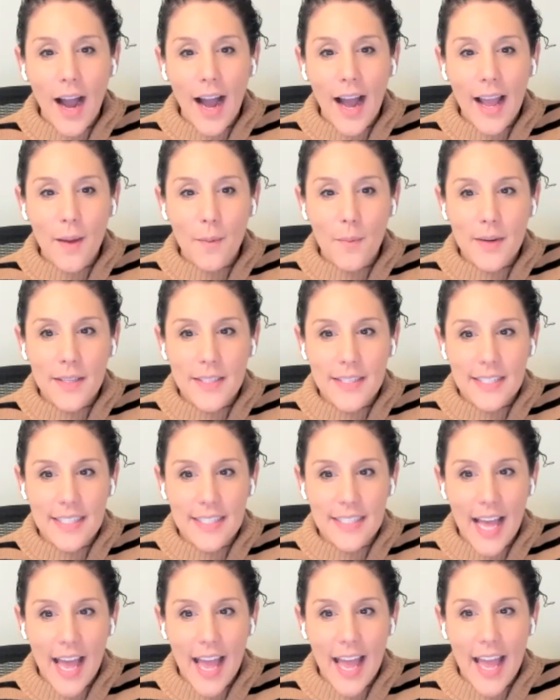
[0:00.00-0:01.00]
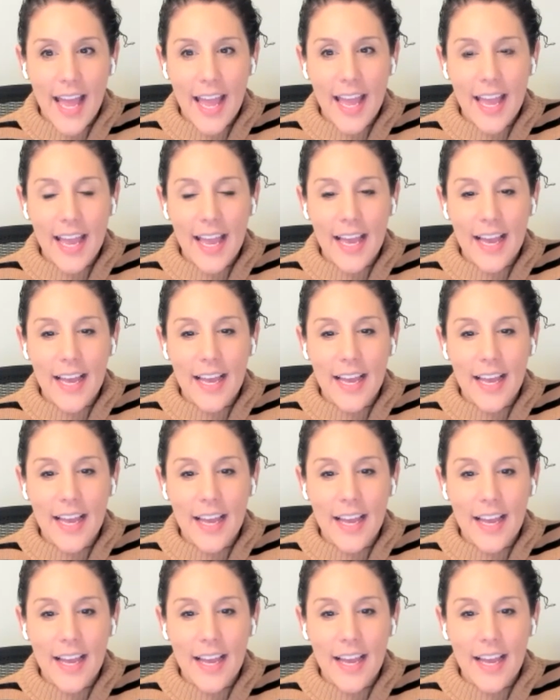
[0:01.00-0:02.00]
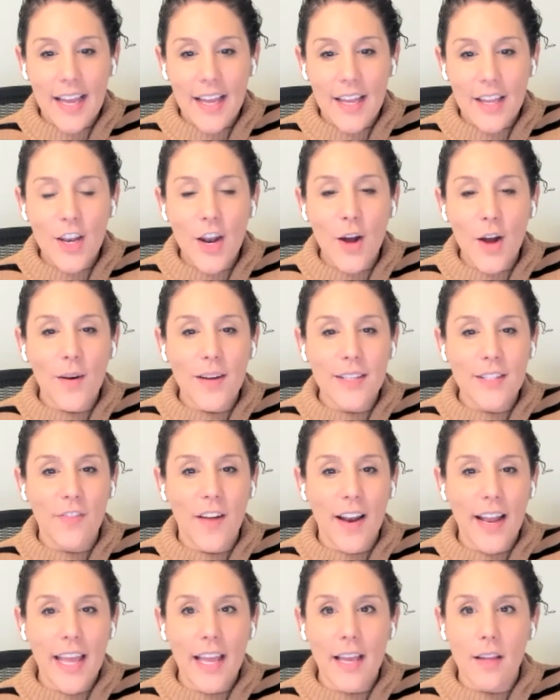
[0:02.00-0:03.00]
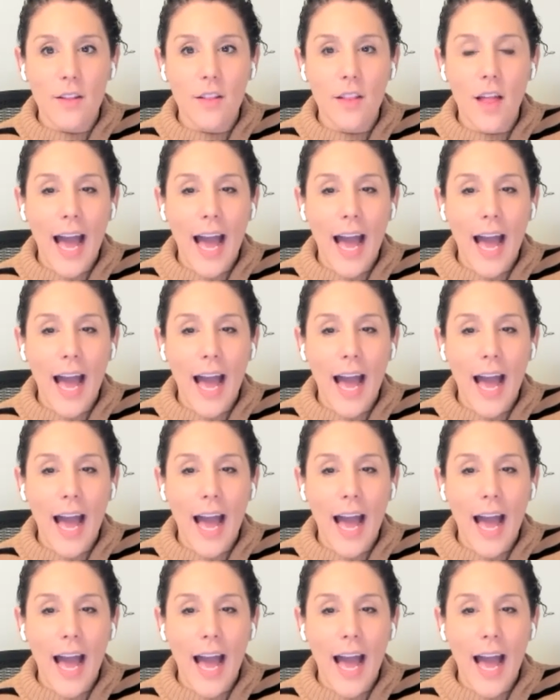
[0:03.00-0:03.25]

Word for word: I would say, you know, it's funny.